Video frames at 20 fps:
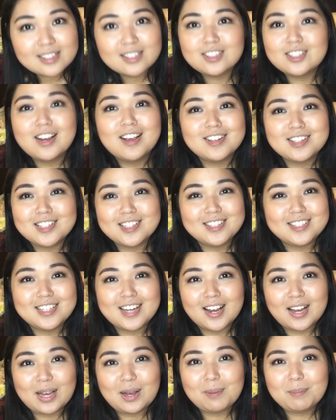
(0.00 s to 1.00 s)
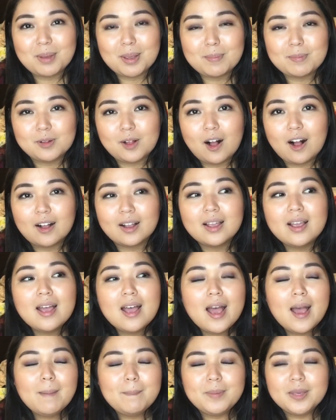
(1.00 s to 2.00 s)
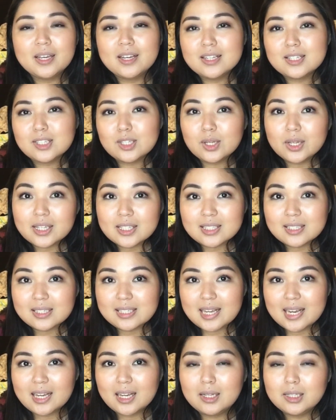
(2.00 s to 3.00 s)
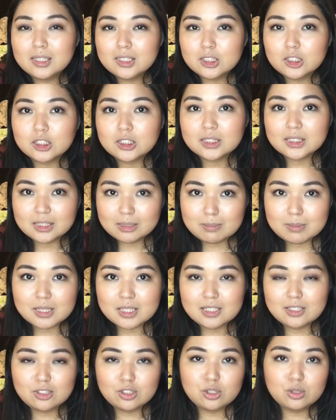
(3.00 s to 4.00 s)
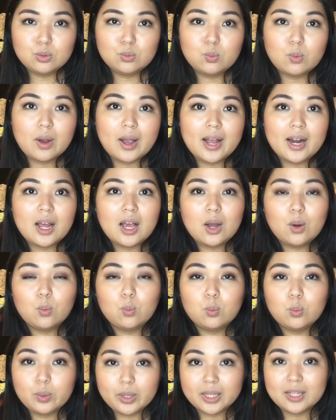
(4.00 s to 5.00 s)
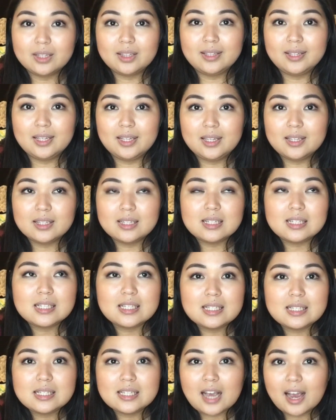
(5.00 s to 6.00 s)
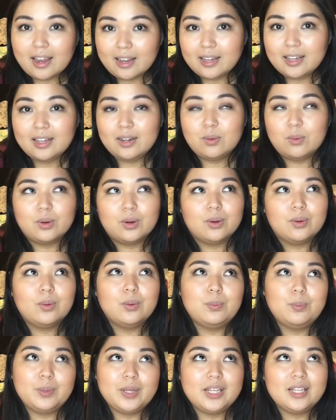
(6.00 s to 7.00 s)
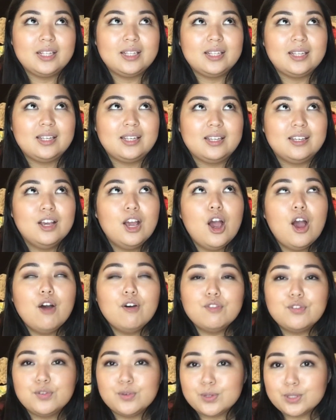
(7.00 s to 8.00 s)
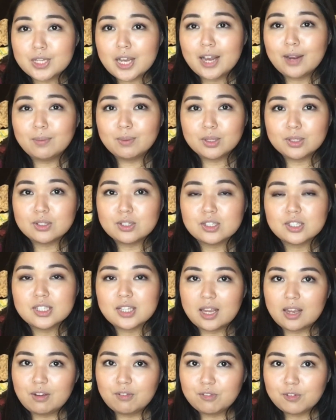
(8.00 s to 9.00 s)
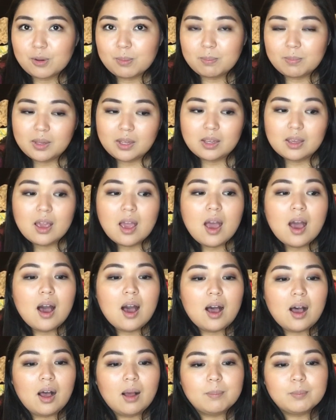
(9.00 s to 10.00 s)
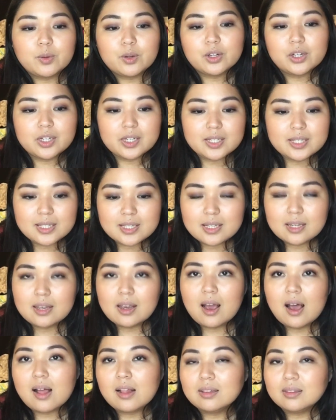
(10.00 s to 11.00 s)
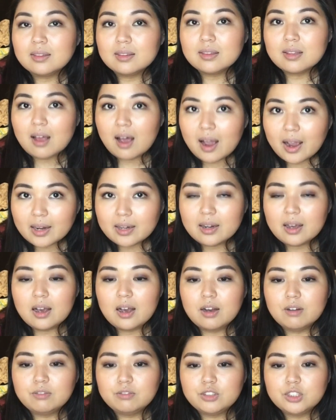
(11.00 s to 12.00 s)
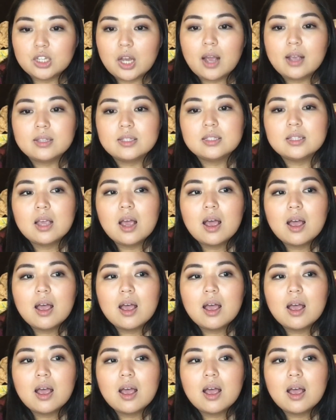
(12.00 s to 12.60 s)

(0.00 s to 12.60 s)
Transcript: suggest you check out my blog because you get to take a little glimpse into what a weekly diet or a weekly food diary looks like from me, um, you're gonna see a lot of just